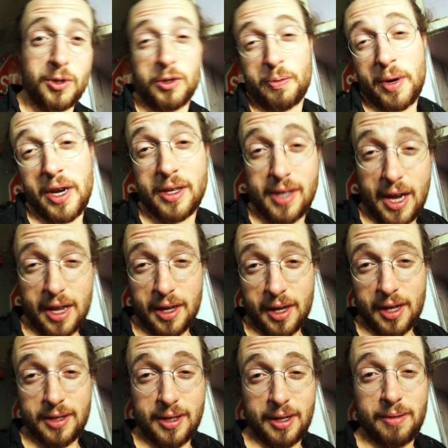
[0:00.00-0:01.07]
which was pretty exciting
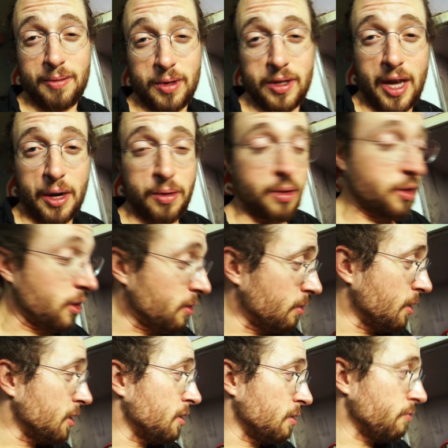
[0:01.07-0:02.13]
because it was like
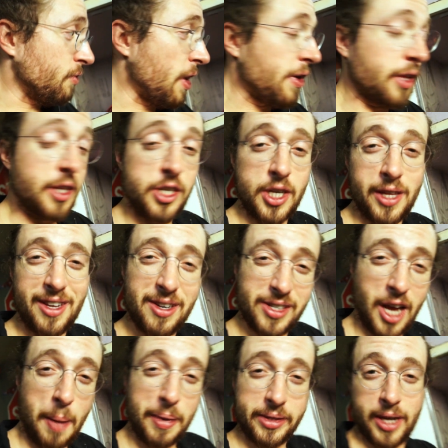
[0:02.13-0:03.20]
looked very legit. There's
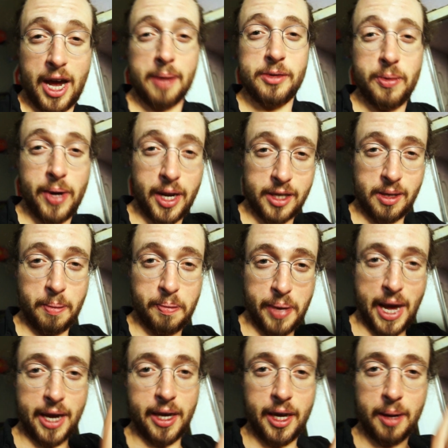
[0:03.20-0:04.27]
a couple times it went because I'm
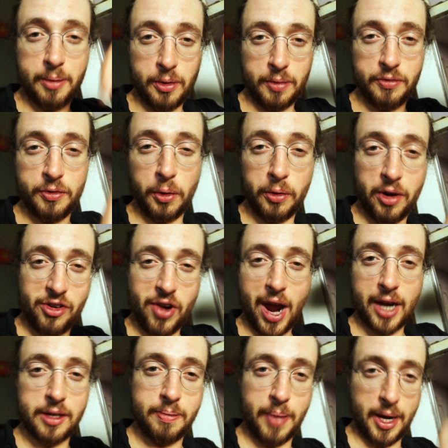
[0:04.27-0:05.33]
pecking. I'm doing full
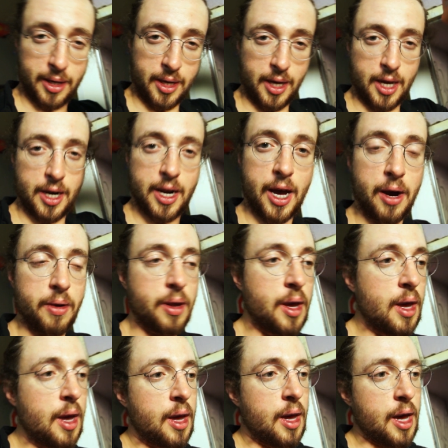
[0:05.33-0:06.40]
retract, pecking in and out.
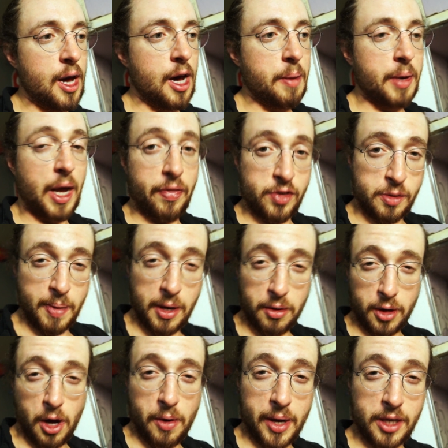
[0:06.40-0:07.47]
Um, I got the
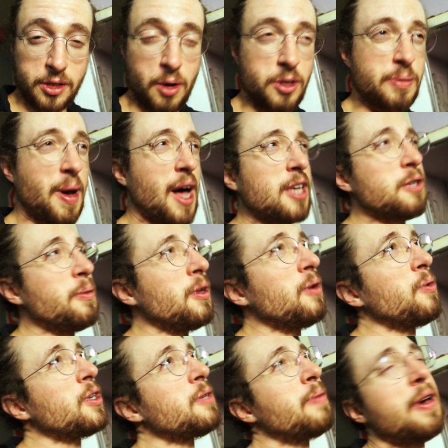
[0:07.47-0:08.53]
spindle going as low as
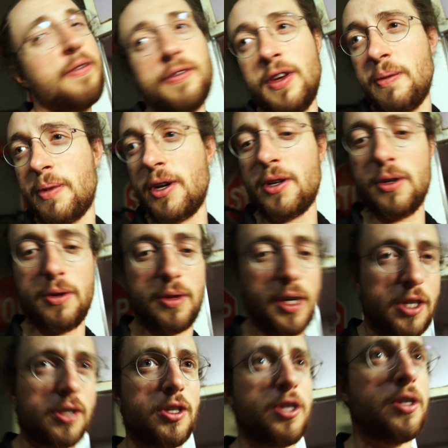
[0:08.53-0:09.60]
possible. What is my feed per tooth?
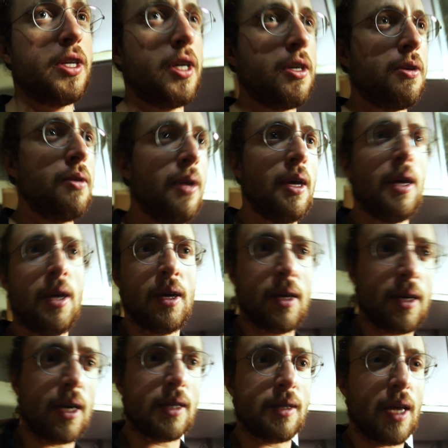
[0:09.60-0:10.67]
I should, should tell you
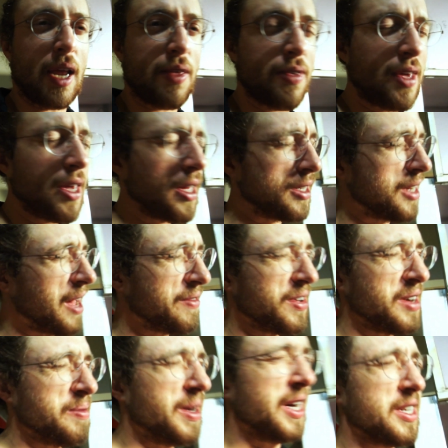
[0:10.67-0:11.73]
guys that. I think it's not
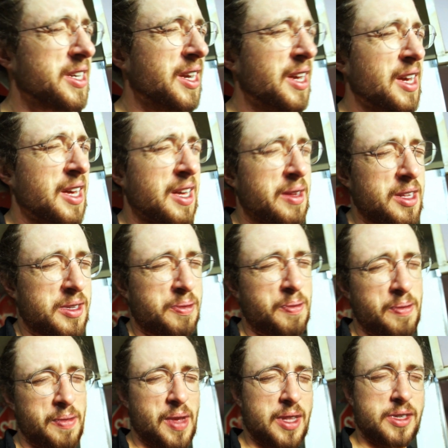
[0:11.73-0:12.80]
very much. It's
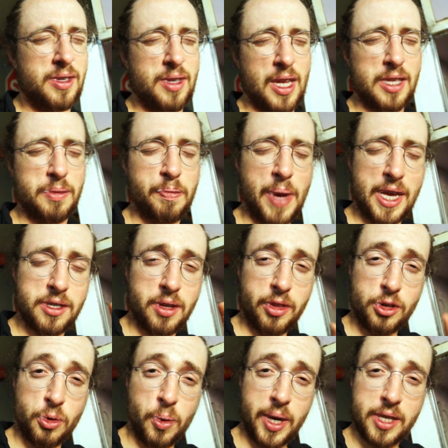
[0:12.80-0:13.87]
it's it's based on
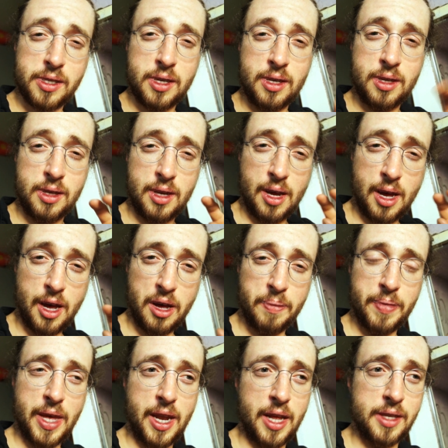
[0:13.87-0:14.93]
the twist,
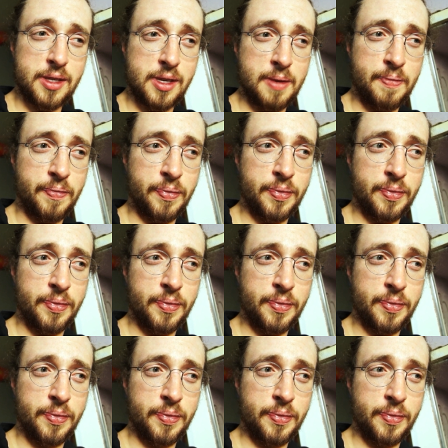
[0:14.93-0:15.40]
um, and it's